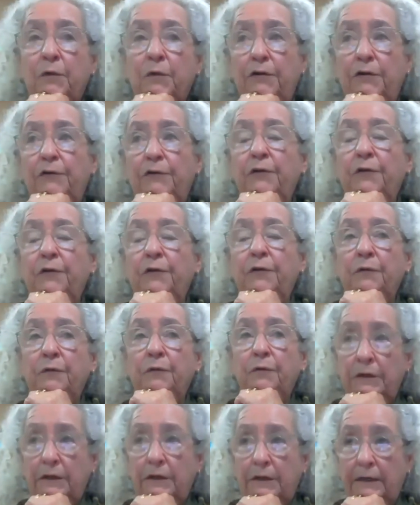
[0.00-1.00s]
where new,
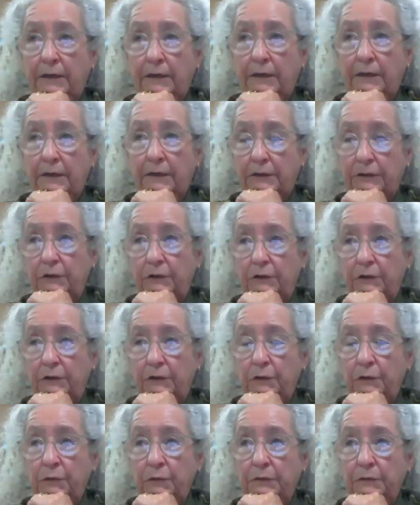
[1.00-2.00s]
uh,
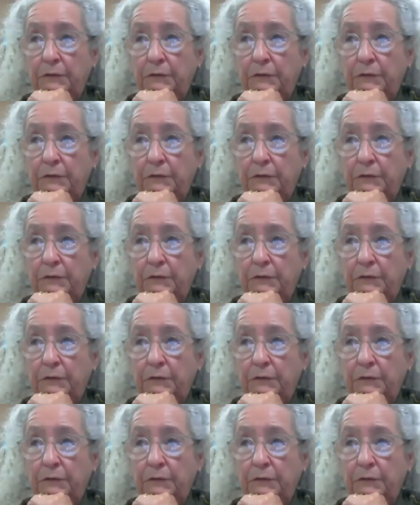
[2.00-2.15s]
new